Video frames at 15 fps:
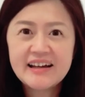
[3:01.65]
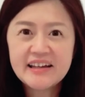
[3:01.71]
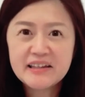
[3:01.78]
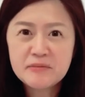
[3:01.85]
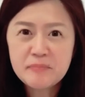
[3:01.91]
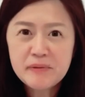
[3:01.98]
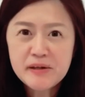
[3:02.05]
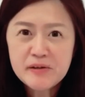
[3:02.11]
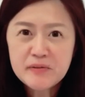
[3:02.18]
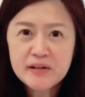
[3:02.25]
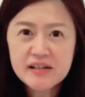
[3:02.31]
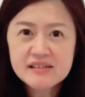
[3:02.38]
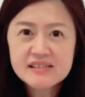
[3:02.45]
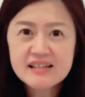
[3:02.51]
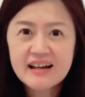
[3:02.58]
In
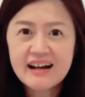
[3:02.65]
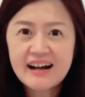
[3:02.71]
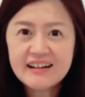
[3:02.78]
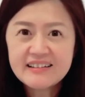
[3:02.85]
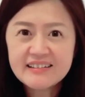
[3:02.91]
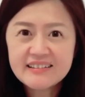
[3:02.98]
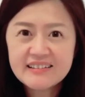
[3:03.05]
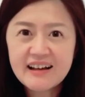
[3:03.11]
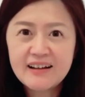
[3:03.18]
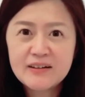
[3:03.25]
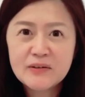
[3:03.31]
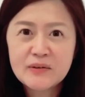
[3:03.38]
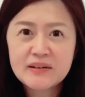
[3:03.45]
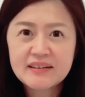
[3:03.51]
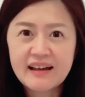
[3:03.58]
appearance, I did not
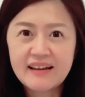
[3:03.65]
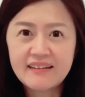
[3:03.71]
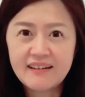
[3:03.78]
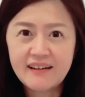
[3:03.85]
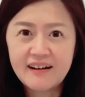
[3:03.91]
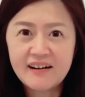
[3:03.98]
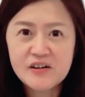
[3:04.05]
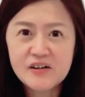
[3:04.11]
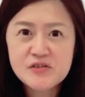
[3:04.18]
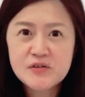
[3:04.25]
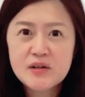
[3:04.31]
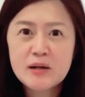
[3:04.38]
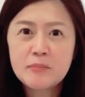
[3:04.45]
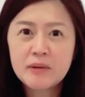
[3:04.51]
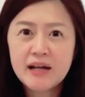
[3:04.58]
look that large,
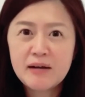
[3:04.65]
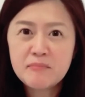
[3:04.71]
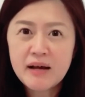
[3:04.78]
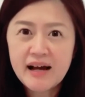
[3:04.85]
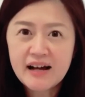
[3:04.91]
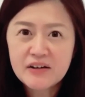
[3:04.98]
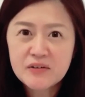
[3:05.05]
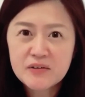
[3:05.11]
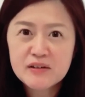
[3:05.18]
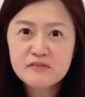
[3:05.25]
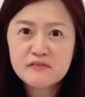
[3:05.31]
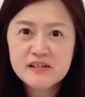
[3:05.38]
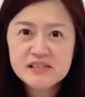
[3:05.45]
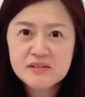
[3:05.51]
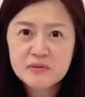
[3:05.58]
but I'm actually
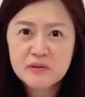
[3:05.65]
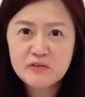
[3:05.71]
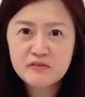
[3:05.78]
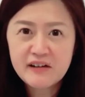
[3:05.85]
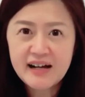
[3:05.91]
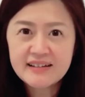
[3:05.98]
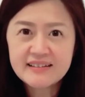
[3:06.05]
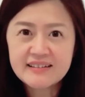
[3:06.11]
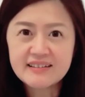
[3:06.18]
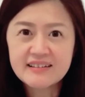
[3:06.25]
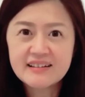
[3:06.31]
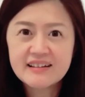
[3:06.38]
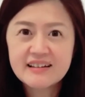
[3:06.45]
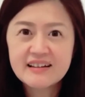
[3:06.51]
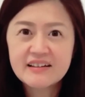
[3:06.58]
visceral fatty.
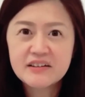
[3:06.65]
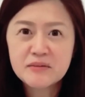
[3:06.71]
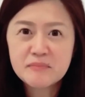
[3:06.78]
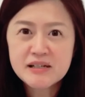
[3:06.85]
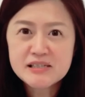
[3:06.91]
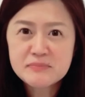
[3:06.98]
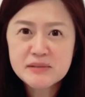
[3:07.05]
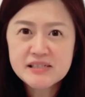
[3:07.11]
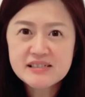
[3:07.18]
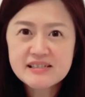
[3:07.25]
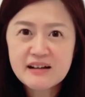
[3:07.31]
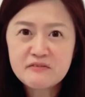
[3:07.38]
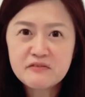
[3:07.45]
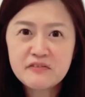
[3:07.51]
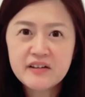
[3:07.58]
There must be
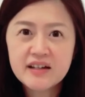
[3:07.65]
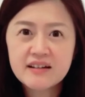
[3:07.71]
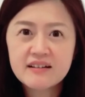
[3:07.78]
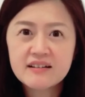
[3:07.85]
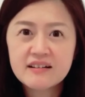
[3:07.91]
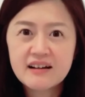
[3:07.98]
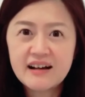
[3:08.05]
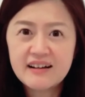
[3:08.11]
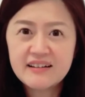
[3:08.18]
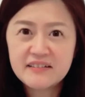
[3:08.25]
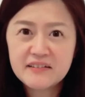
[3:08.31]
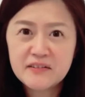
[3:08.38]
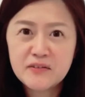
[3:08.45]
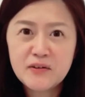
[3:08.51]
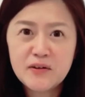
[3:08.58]
something I
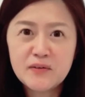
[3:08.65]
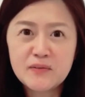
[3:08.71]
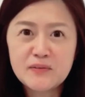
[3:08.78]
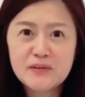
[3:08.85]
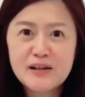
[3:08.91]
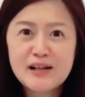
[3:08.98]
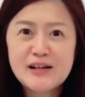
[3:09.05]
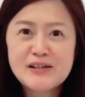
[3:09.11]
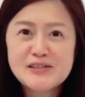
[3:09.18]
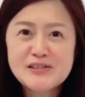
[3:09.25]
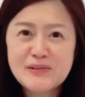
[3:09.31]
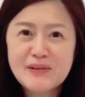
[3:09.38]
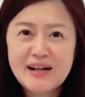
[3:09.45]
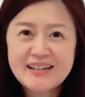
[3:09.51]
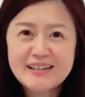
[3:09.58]
didn't know,
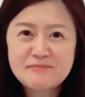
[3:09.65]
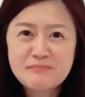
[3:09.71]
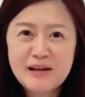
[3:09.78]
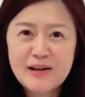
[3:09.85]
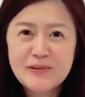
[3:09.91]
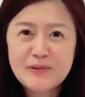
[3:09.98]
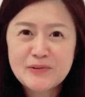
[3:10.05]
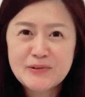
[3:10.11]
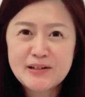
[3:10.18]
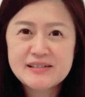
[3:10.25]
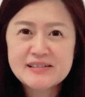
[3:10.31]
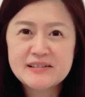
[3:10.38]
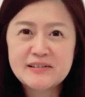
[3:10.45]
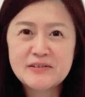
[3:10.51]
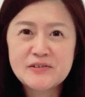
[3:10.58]
so I did my own
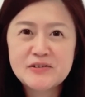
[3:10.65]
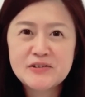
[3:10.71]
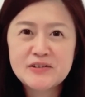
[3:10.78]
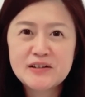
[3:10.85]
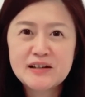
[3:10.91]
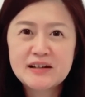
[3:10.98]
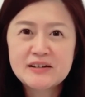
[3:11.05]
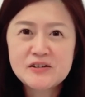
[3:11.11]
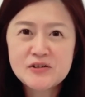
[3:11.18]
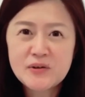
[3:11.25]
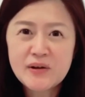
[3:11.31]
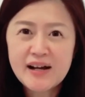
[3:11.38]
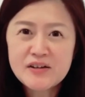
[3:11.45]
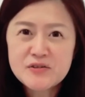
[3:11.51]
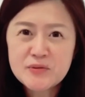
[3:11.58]
research,
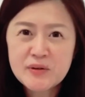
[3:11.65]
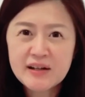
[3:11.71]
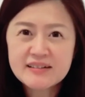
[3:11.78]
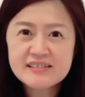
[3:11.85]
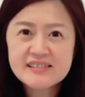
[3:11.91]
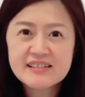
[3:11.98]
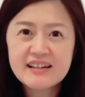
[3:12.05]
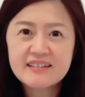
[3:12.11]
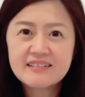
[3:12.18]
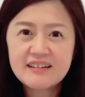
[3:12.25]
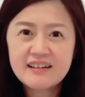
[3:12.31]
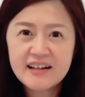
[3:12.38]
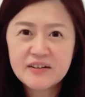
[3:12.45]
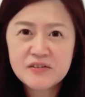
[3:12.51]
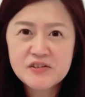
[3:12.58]
trying to understand
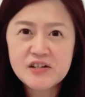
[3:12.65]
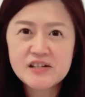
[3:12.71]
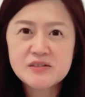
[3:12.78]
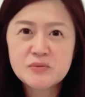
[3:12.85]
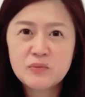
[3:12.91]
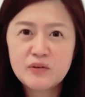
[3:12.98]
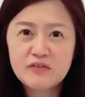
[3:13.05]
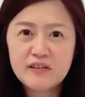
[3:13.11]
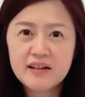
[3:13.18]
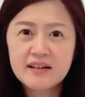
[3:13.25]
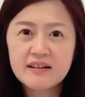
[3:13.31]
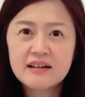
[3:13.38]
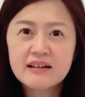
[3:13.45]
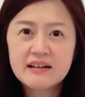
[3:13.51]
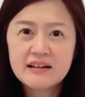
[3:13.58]
linkages within
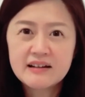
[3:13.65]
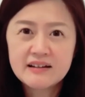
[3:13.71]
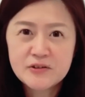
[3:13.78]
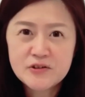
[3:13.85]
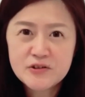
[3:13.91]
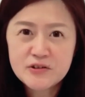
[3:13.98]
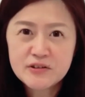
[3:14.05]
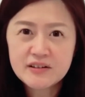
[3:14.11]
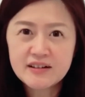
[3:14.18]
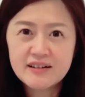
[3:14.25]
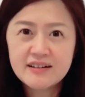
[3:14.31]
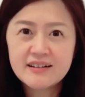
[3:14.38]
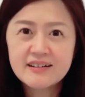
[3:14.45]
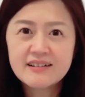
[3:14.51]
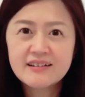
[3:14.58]

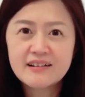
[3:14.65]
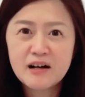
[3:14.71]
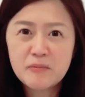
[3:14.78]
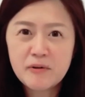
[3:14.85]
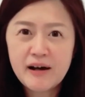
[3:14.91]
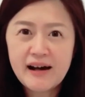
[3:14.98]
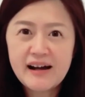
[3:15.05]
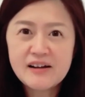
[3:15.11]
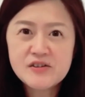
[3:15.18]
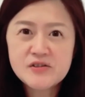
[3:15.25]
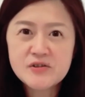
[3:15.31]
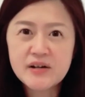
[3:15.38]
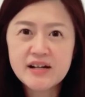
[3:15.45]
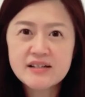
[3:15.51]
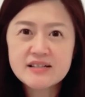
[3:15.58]
sugar,
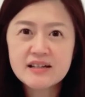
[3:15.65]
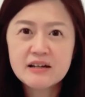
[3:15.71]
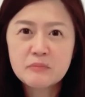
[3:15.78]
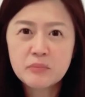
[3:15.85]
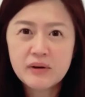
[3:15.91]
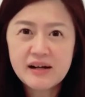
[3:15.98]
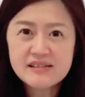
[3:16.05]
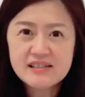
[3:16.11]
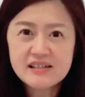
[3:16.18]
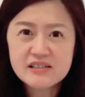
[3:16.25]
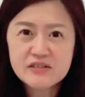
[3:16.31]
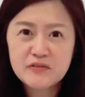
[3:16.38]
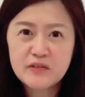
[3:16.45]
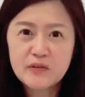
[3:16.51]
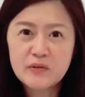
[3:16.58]
carbohydrate,
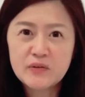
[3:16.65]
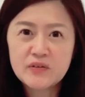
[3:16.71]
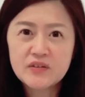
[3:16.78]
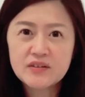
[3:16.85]
processed food,